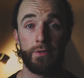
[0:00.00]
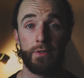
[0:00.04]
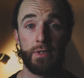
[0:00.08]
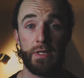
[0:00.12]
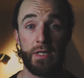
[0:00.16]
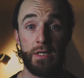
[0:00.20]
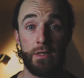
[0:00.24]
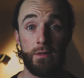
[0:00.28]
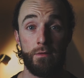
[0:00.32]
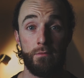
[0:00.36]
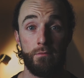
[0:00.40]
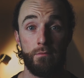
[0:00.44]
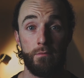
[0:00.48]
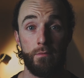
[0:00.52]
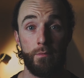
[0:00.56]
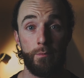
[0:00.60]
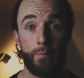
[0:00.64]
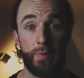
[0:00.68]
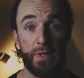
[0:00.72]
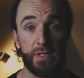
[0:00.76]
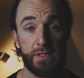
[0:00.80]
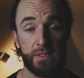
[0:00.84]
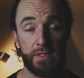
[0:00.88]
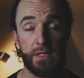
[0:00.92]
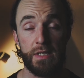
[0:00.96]
in
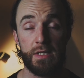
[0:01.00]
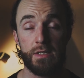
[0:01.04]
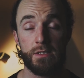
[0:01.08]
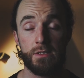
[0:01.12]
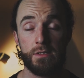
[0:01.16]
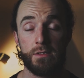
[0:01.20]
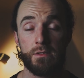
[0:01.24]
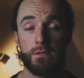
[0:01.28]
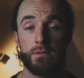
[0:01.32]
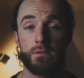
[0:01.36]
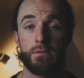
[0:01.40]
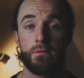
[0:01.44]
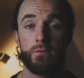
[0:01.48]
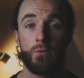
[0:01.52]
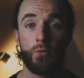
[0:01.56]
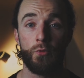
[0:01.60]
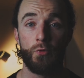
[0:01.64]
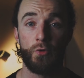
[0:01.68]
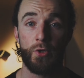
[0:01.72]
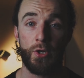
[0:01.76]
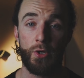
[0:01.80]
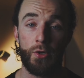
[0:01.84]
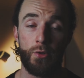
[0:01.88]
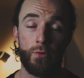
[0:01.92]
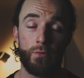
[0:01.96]
business,
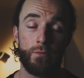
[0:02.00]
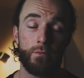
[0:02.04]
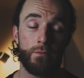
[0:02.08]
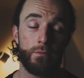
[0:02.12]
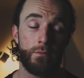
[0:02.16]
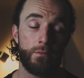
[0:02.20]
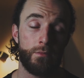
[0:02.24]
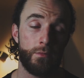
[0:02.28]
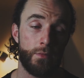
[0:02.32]
although